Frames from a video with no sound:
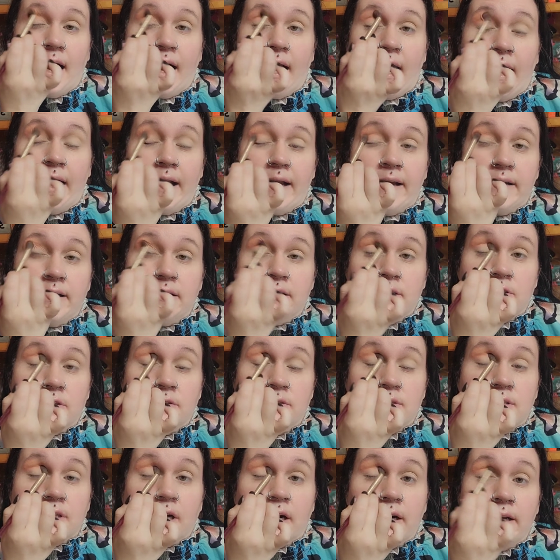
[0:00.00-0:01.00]
I
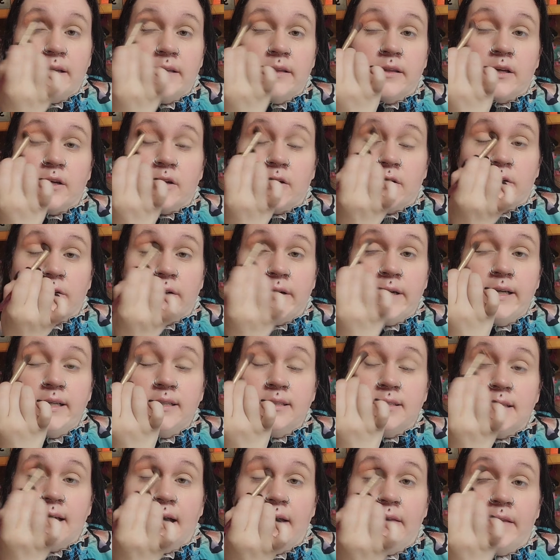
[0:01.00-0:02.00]
do start in the
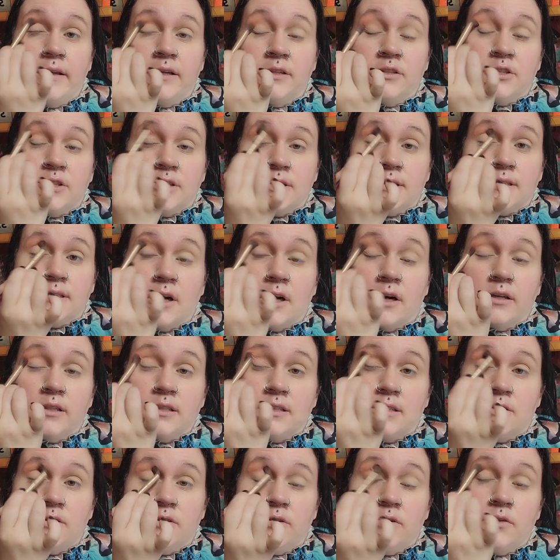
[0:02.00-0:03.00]
crease and then
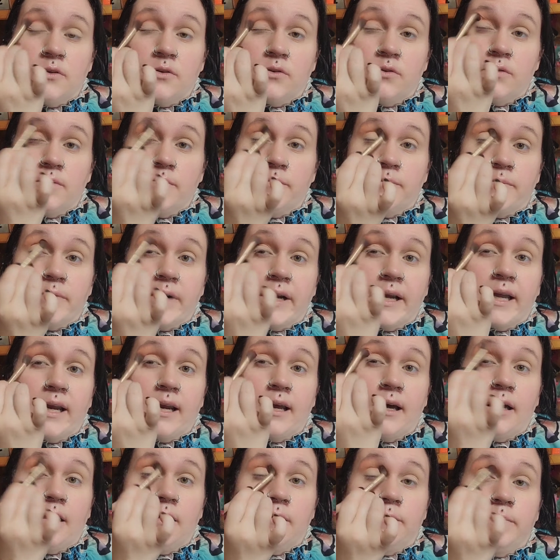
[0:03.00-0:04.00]
start to bring
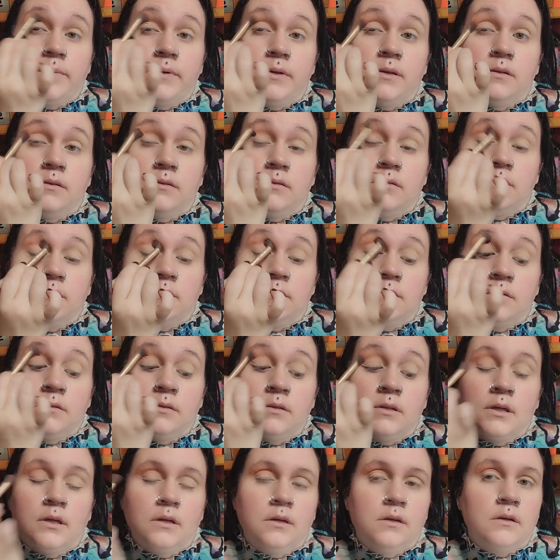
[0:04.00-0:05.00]
it up
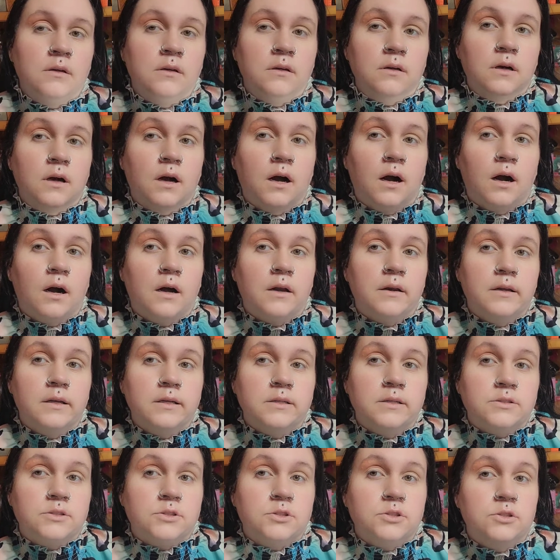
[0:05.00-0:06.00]
on
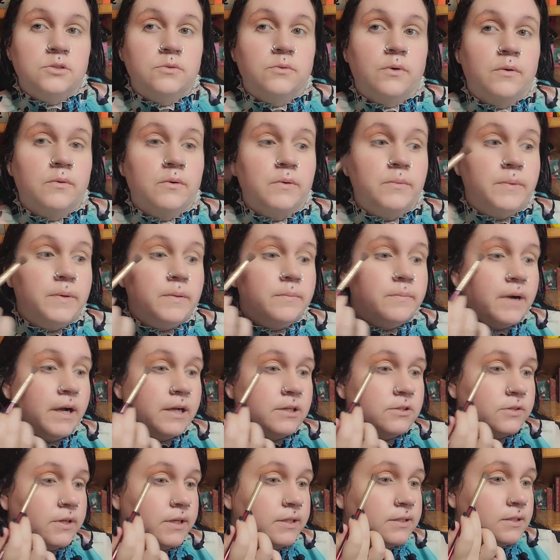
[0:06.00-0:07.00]
into what would be
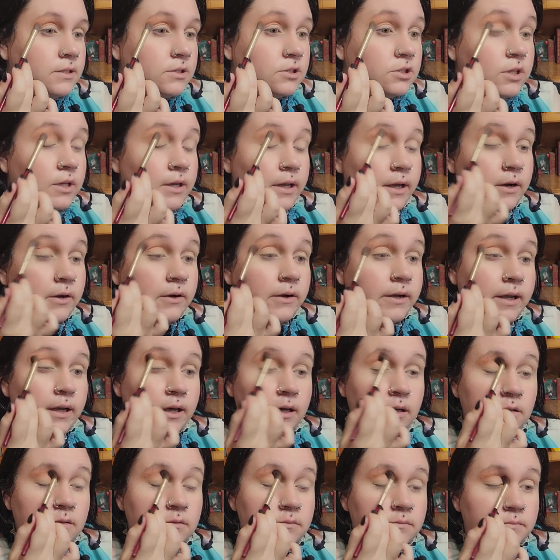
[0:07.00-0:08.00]
my transition
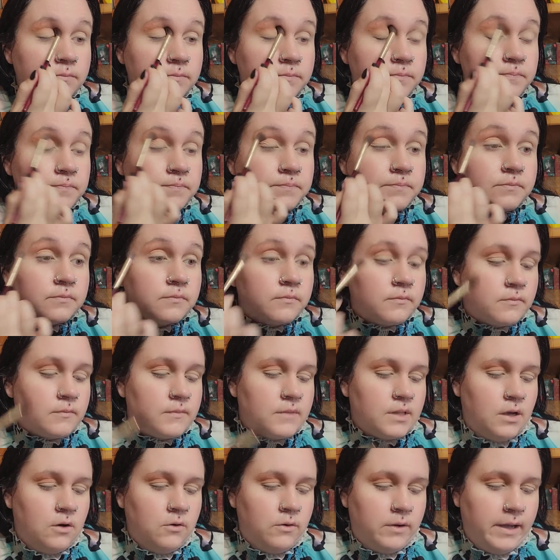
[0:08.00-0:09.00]
area.
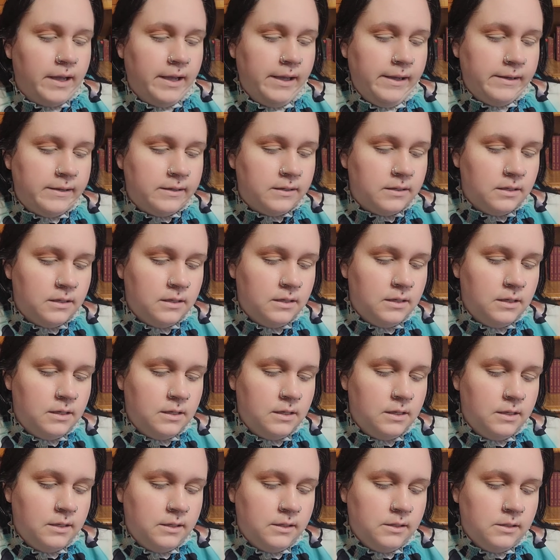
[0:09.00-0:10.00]
Okay.
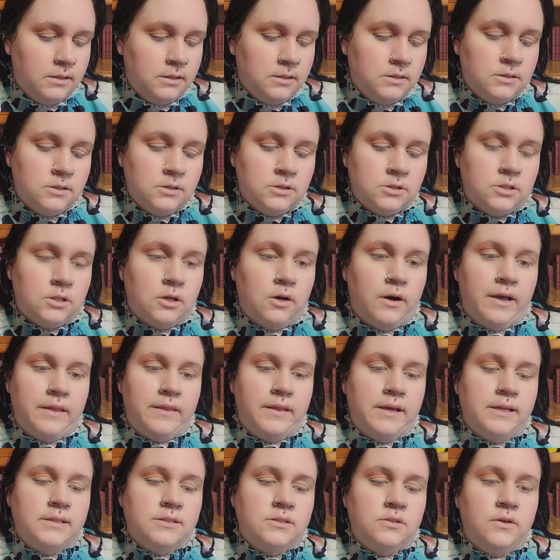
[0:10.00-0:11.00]
So I
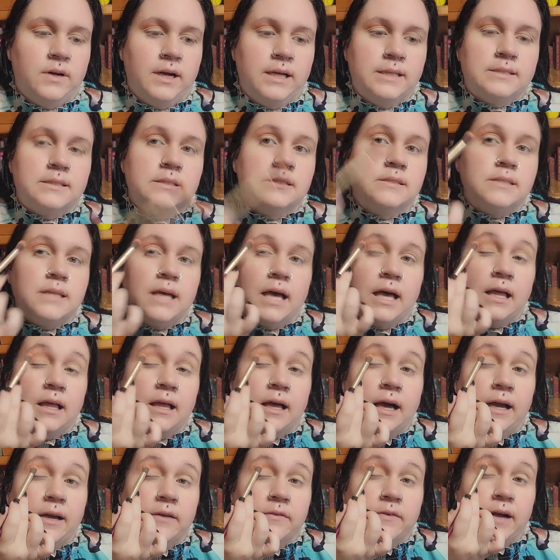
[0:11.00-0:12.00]
think as you guys can
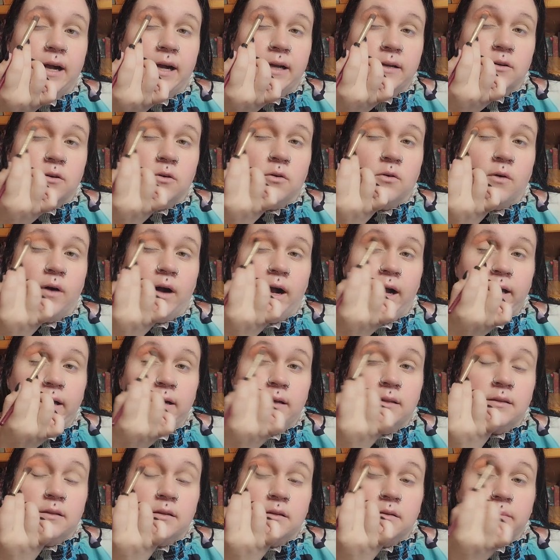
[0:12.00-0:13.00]
tell, I've had quite
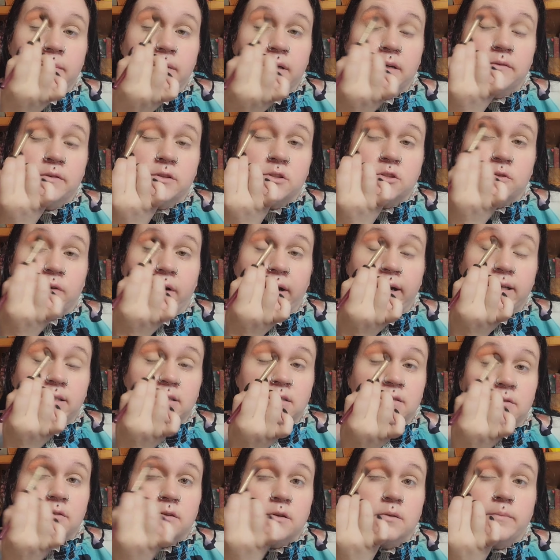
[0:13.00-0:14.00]
a little bit of a
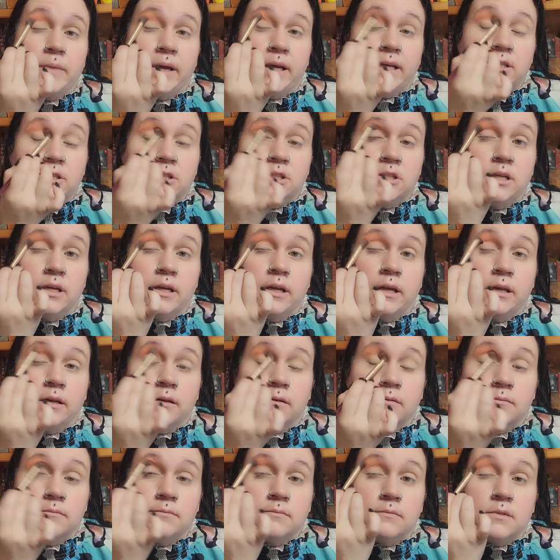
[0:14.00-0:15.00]

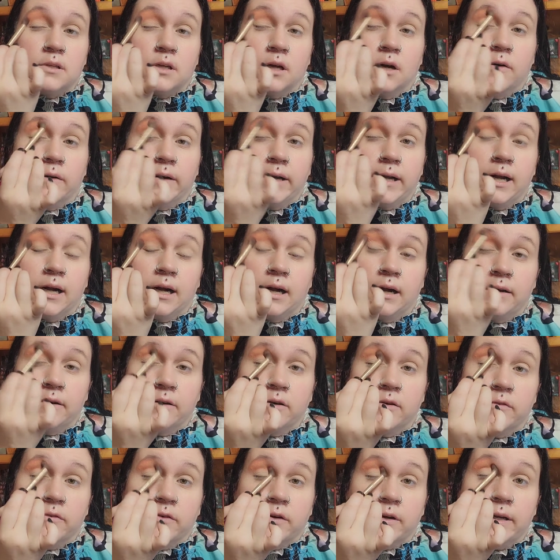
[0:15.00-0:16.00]
transformation going
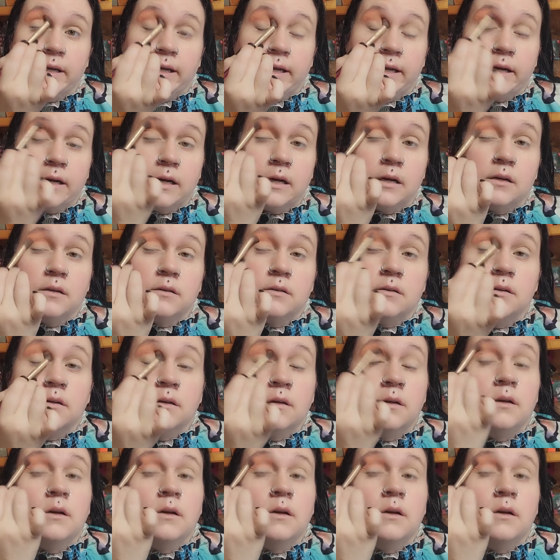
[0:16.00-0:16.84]
on over here.